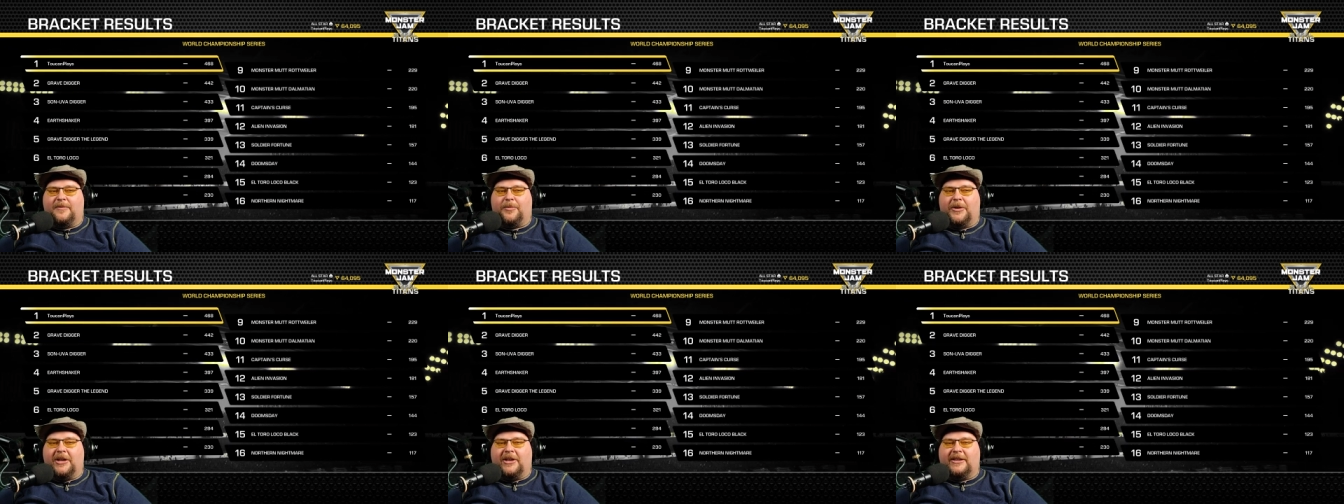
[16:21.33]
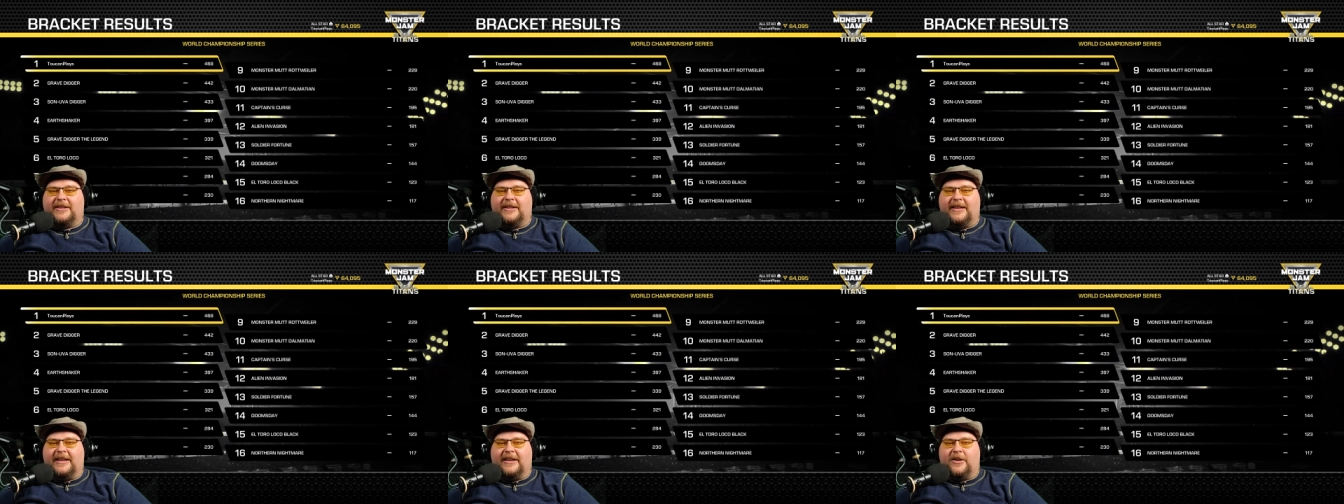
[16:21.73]
pretty good
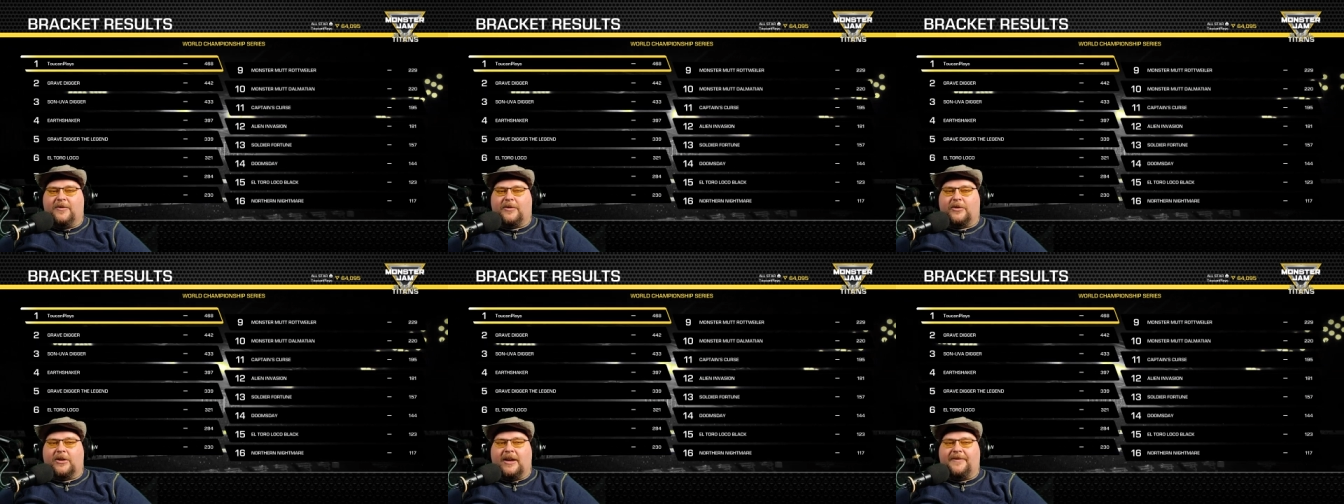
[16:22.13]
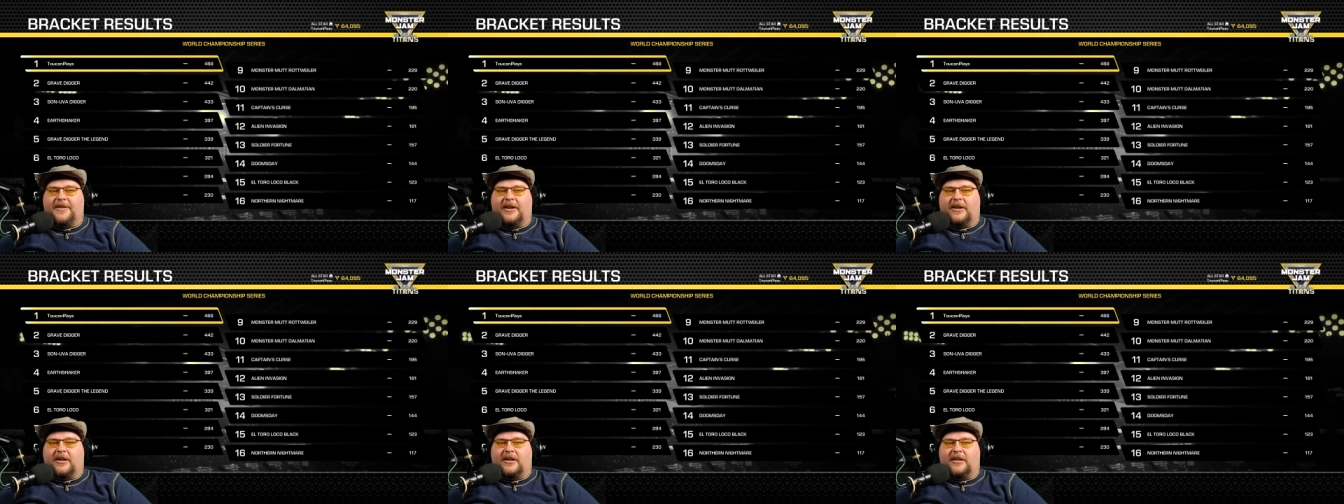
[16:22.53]
lead over
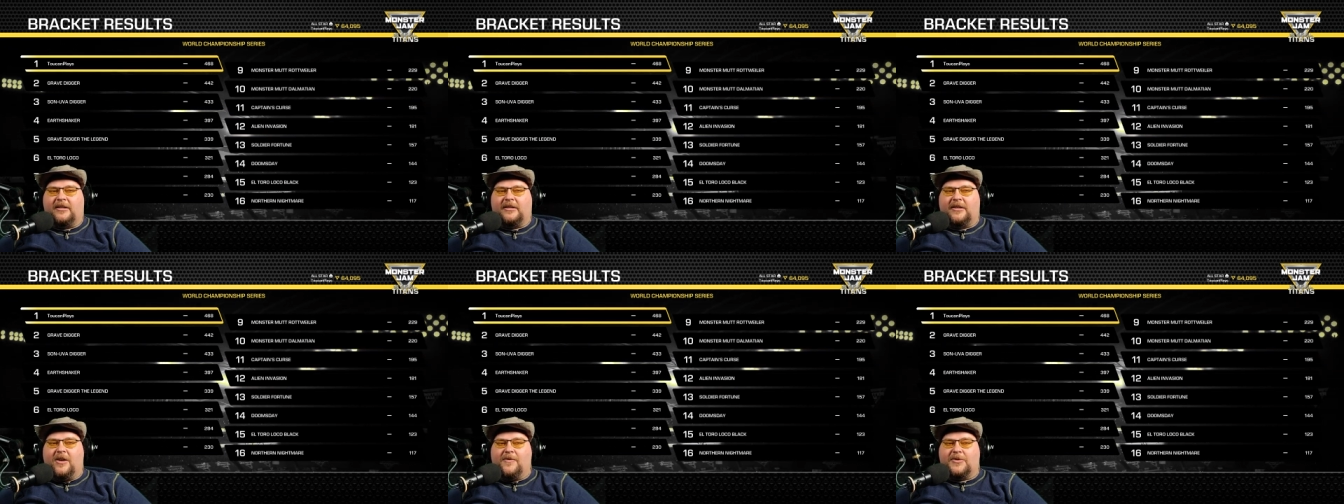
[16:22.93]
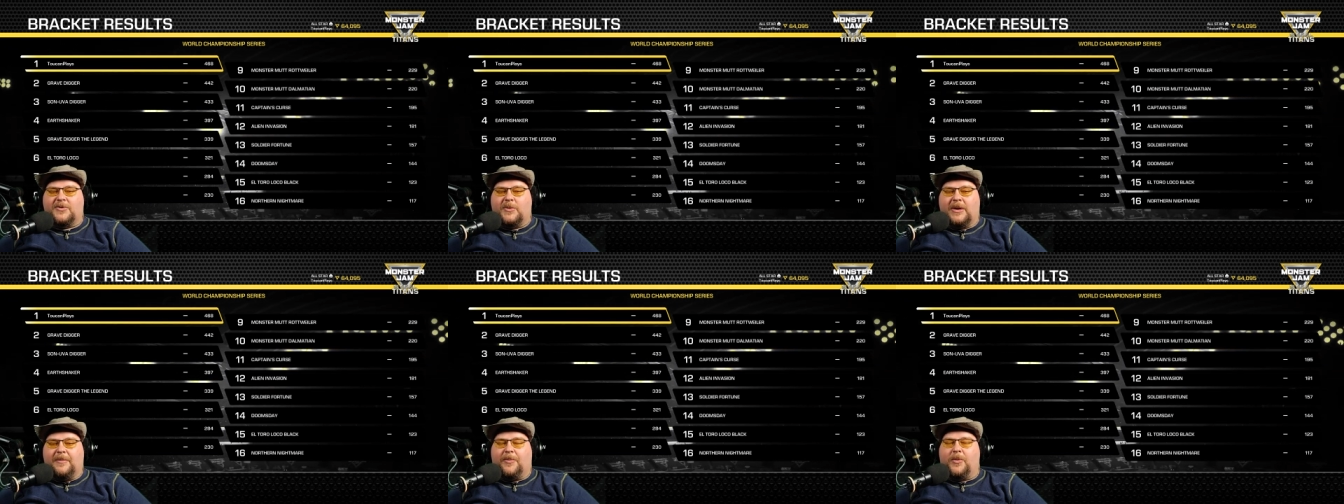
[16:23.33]
Gravedigger. Over
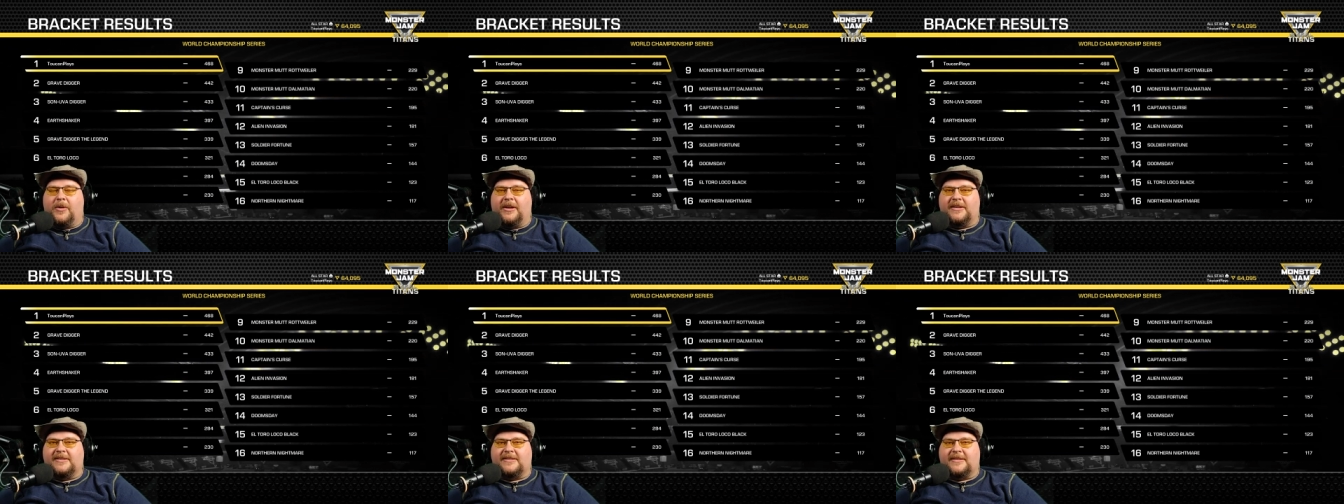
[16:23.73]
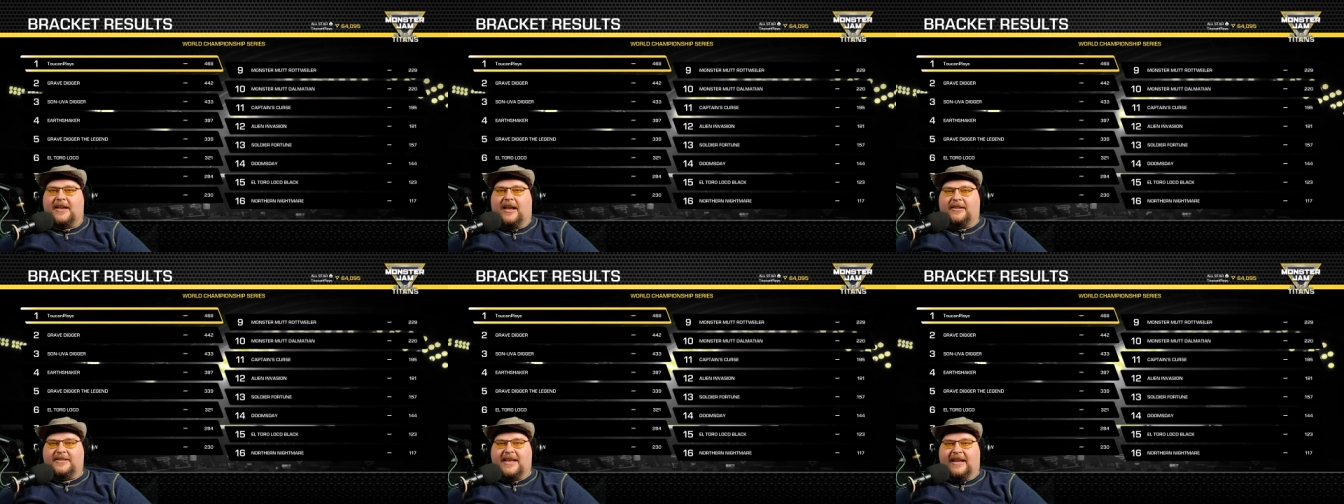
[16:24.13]
20 points,
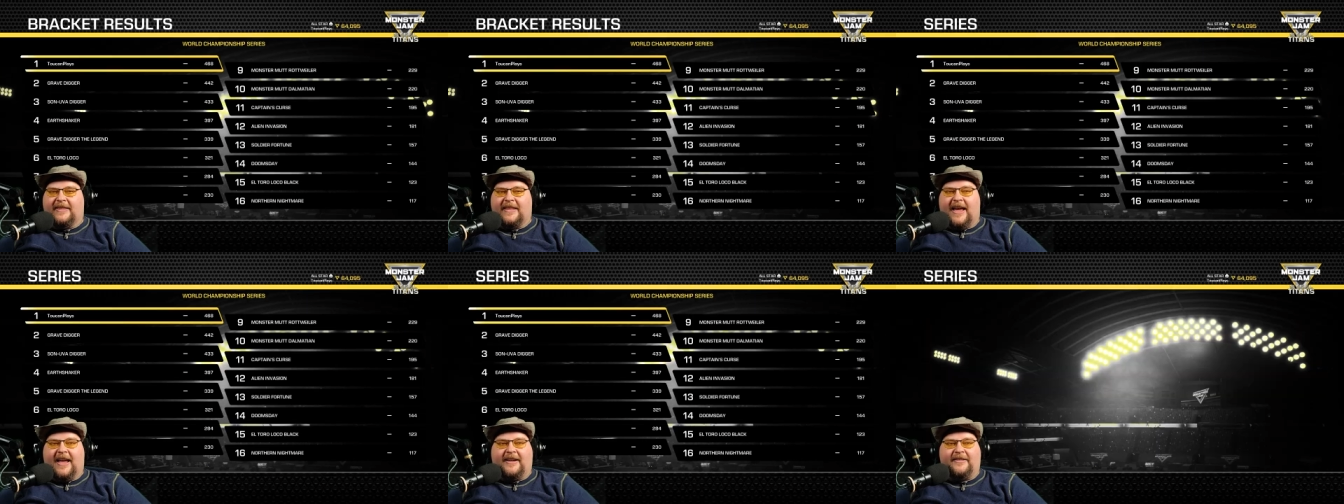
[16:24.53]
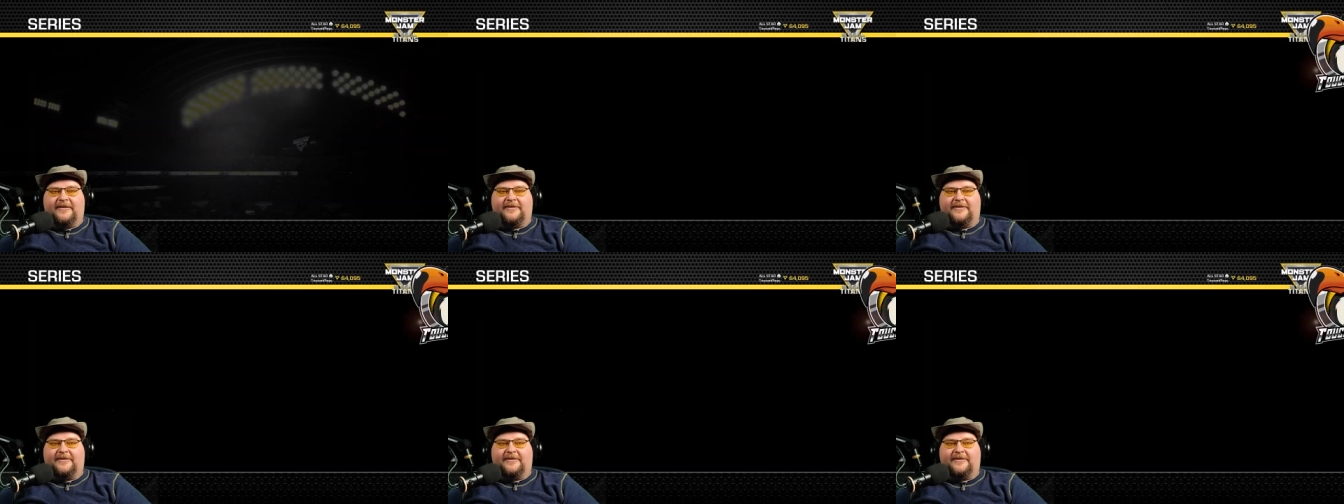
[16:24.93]
I'll take that.